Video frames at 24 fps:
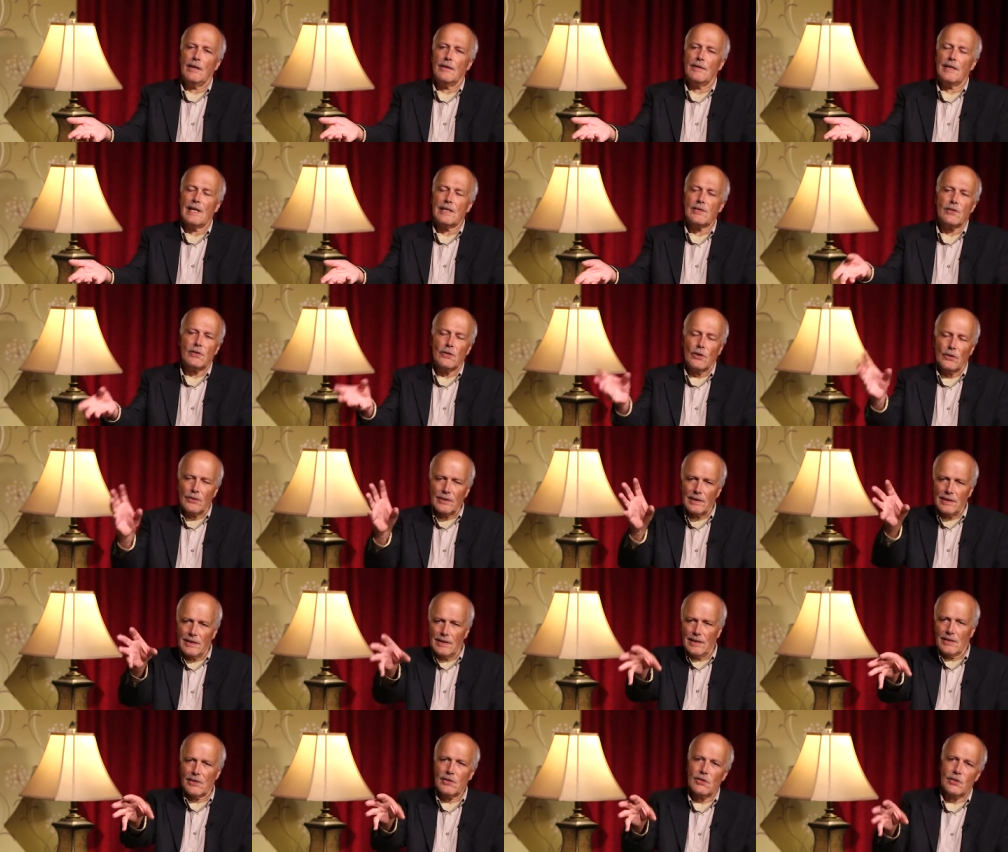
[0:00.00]
that's not
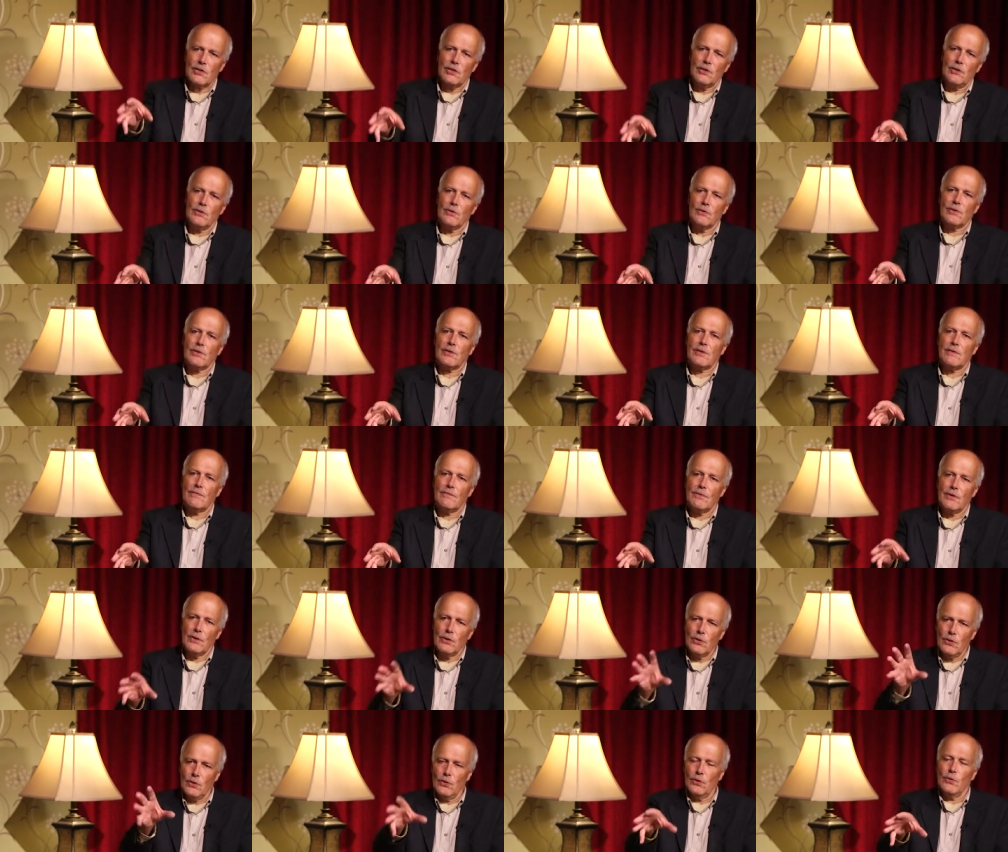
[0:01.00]
an excuse for
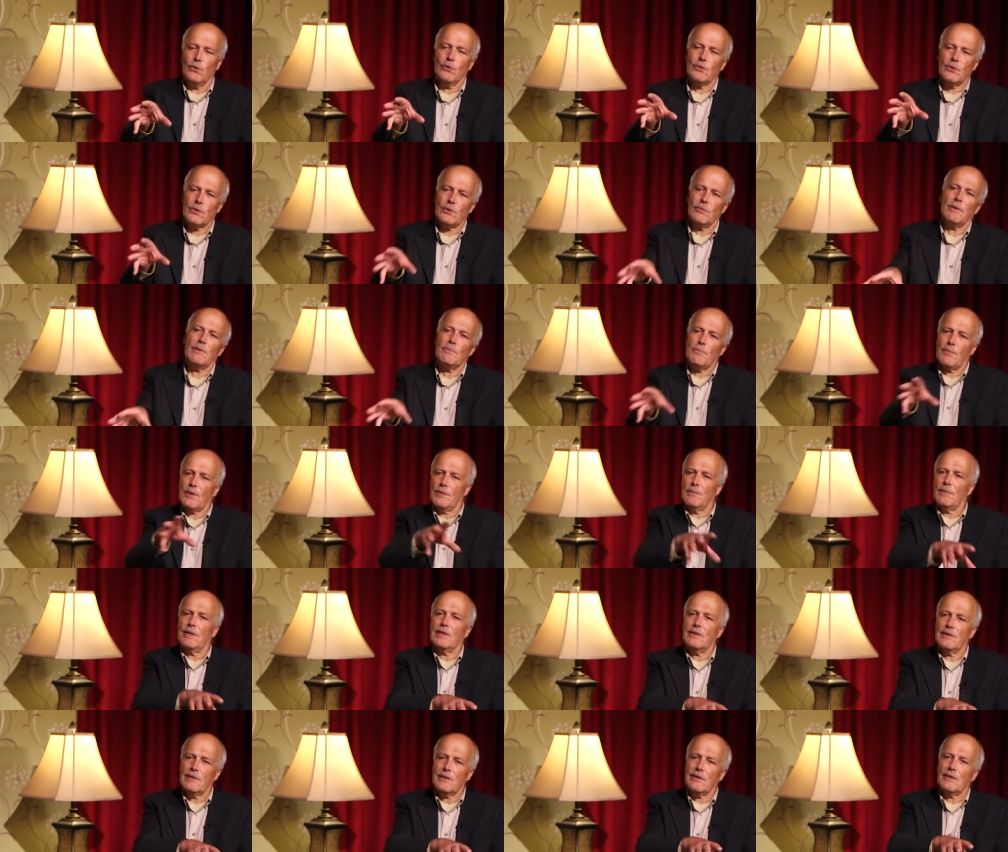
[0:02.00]
you to
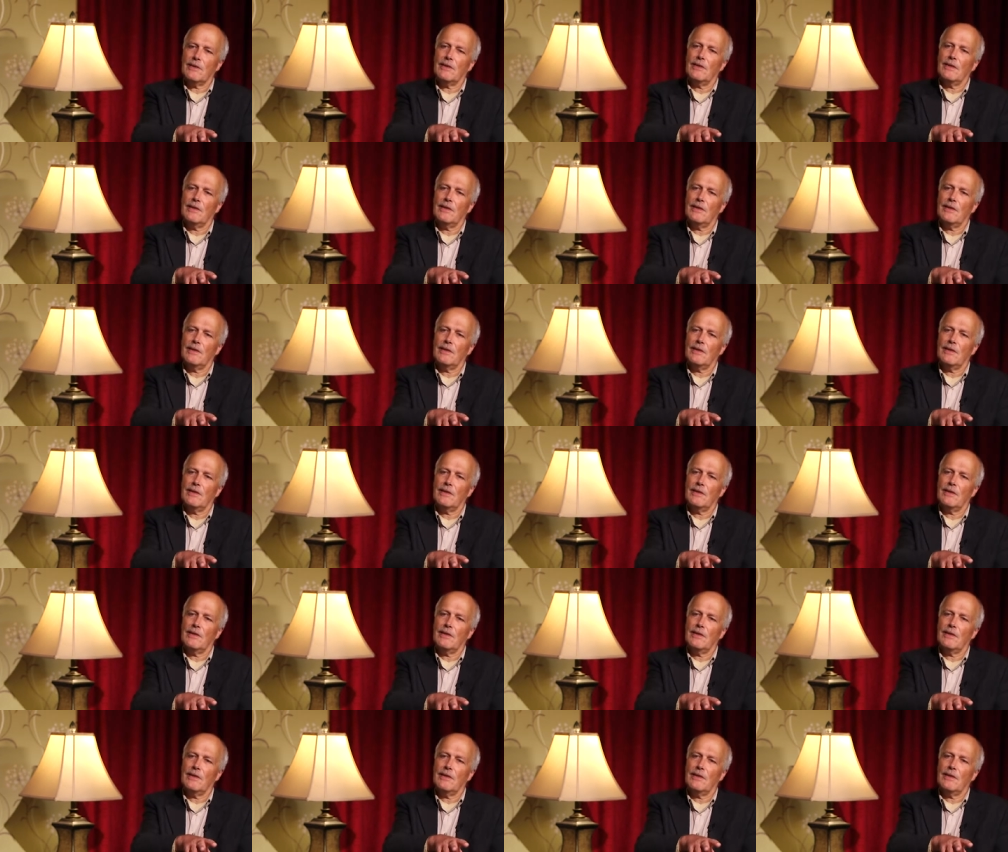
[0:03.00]
implement